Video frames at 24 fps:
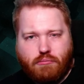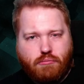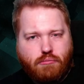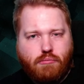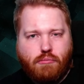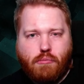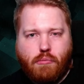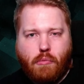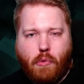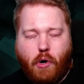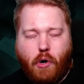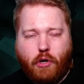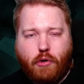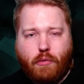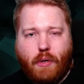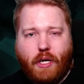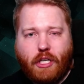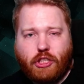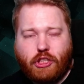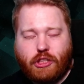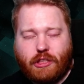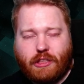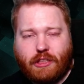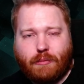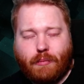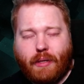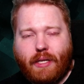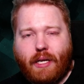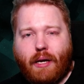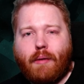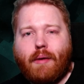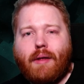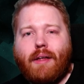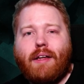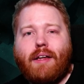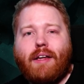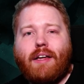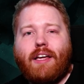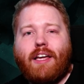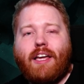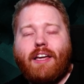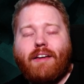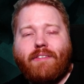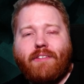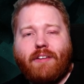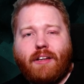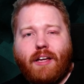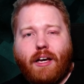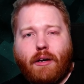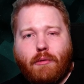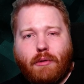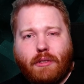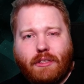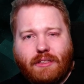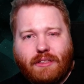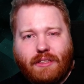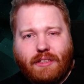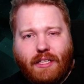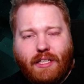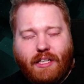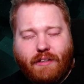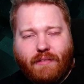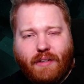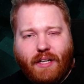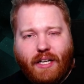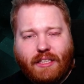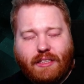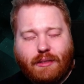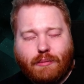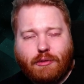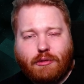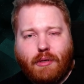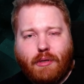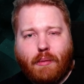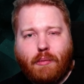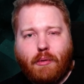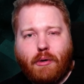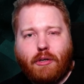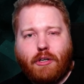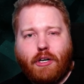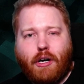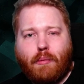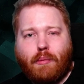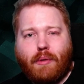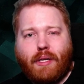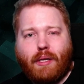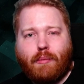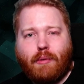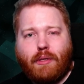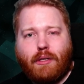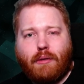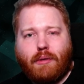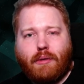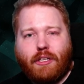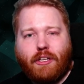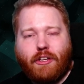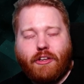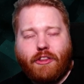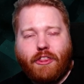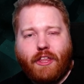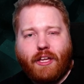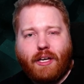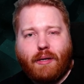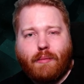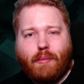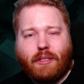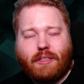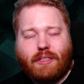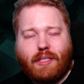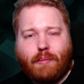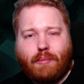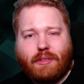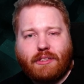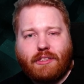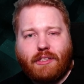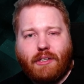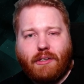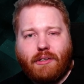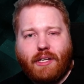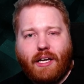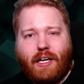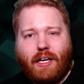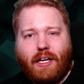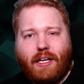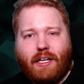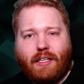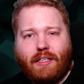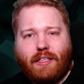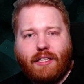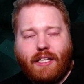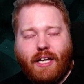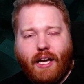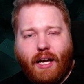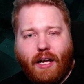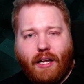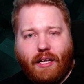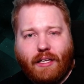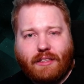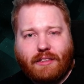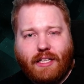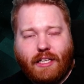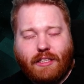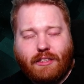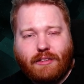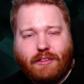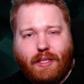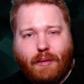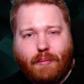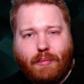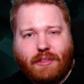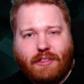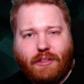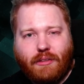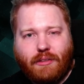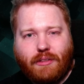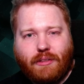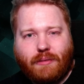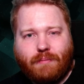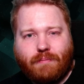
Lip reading: More questions, but yeah. If you like what you see, leave a like, subscribe, or comment. Let me know what you think about the episode. And yeah, let's get to the episode.